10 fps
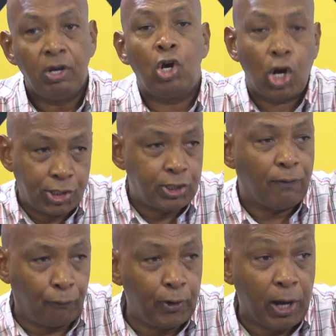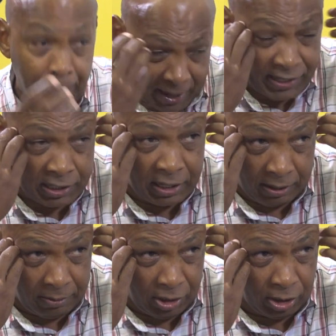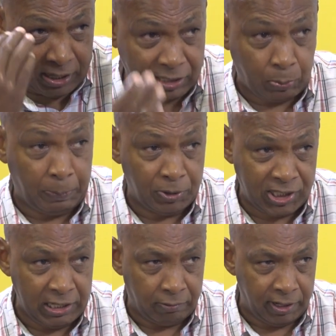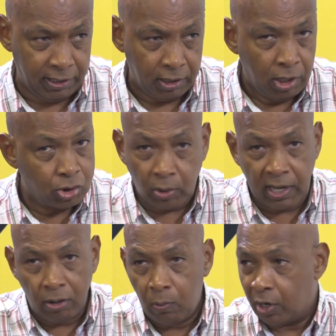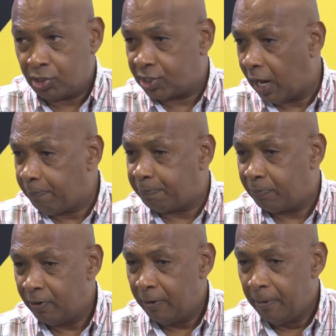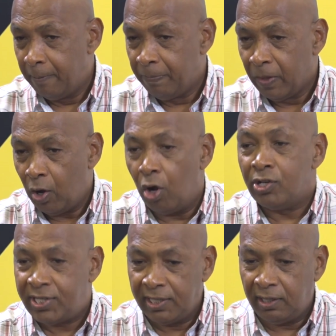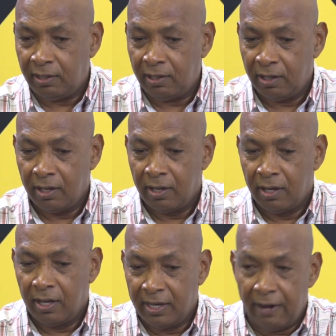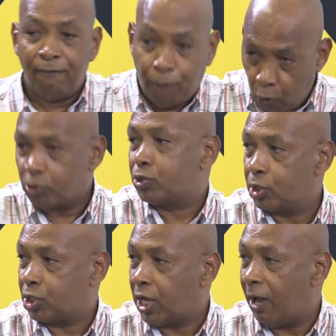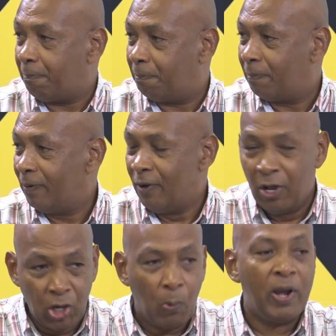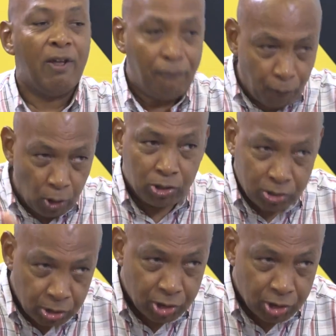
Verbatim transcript: cut your freedom, that's that's what we proceed, right? So they don't want to stop until they're forced to stop. Okay. Now, when they're forced to